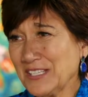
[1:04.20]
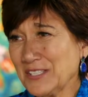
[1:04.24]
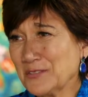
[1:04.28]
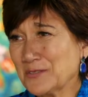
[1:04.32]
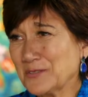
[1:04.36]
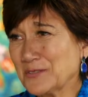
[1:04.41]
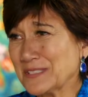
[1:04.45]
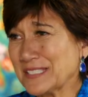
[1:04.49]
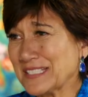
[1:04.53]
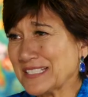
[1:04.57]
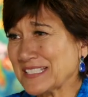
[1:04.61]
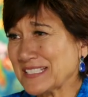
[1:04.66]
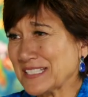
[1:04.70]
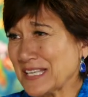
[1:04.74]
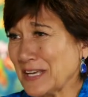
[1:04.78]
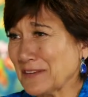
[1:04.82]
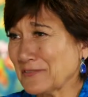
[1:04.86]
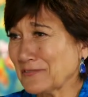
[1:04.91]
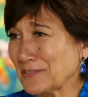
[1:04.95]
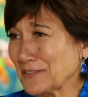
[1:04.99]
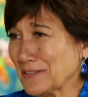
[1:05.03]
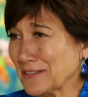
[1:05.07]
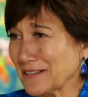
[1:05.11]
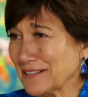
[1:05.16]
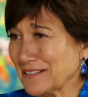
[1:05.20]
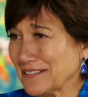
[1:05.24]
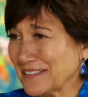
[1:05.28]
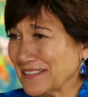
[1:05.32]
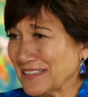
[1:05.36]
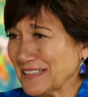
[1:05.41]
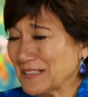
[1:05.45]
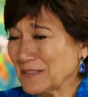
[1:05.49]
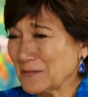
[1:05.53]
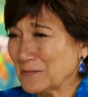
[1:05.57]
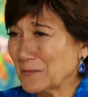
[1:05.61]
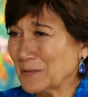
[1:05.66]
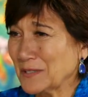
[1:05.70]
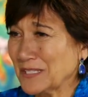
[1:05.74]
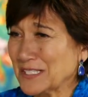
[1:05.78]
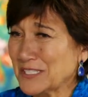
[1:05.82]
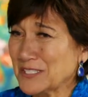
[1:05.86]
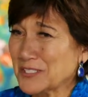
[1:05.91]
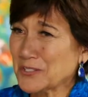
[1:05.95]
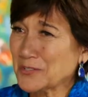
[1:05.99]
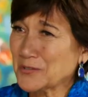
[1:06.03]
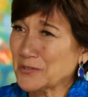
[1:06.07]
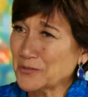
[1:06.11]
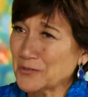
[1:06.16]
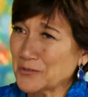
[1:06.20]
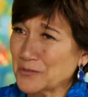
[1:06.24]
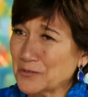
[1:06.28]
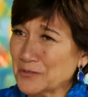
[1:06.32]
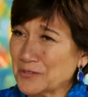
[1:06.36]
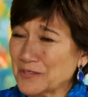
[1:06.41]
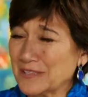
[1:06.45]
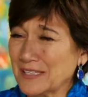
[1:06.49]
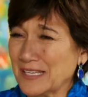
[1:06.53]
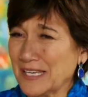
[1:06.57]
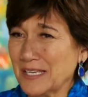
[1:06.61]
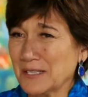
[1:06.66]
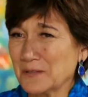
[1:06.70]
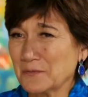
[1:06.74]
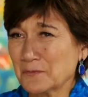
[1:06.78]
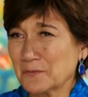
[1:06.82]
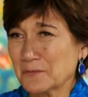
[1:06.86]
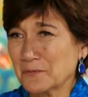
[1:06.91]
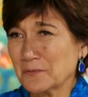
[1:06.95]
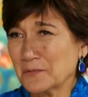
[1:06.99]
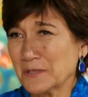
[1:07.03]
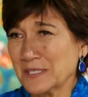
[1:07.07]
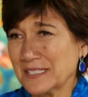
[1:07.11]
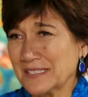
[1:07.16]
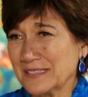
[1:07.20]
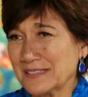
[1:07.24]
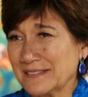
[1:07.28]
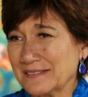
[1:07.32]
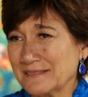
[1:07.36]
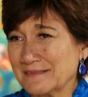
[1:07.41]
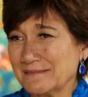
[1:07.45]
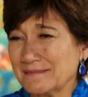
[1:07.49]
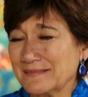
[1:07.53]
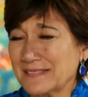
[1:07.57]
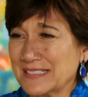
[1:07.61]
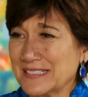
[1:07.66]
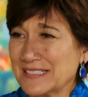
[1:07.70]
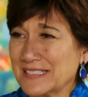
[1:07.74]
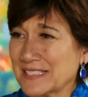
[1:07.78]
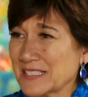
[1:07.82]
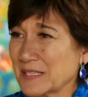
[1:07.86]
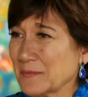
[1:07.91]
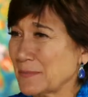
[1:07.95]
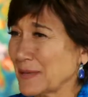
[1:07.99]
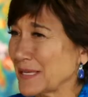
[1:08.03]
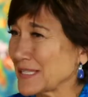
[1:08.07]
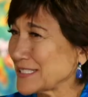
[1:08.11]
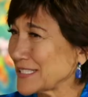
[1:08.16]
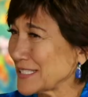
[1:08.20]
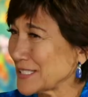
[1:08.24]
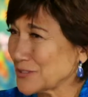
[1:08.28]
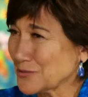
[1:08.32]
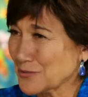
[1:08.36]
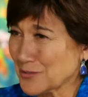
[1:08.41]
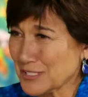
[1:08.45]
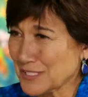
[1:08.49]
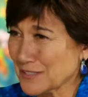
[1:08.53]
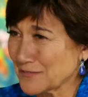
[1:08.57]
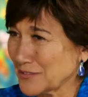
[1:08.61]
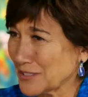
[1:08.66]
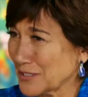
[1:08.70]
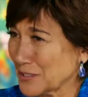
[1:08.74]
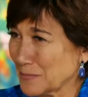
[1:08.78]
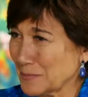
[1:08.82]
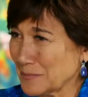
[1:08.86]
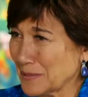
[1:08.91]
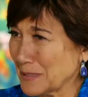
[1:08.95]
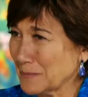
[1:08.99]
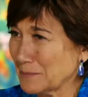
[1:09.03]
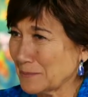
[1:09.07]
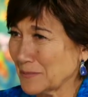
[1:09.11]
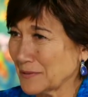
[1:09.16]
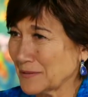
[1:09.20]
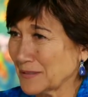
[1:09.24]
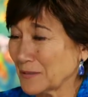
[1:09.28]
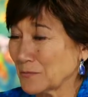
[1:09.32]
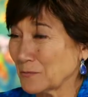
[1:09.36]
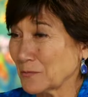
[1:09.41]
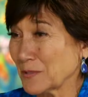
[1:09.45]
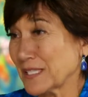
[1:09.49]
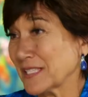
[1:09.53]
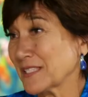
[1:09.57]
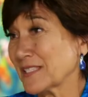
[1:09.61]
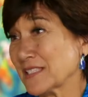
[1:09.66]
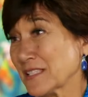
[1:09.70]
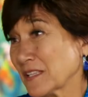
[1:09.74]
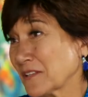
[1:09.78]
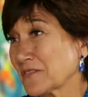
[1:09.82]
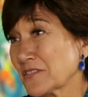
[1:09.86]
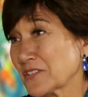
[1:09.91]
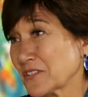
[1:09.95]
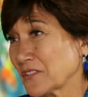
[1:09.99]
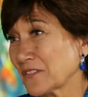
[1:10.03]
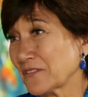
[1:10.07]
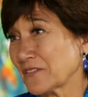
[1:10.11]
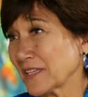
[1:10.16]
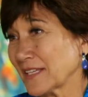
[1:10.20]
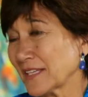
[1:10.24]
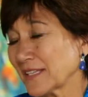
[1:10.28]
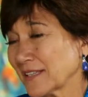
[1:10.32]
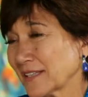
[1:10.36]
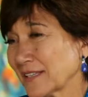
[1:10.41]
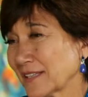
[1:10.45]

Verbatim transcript: do you decipher what is truth and what is in the best interest of other people and what is self-serving?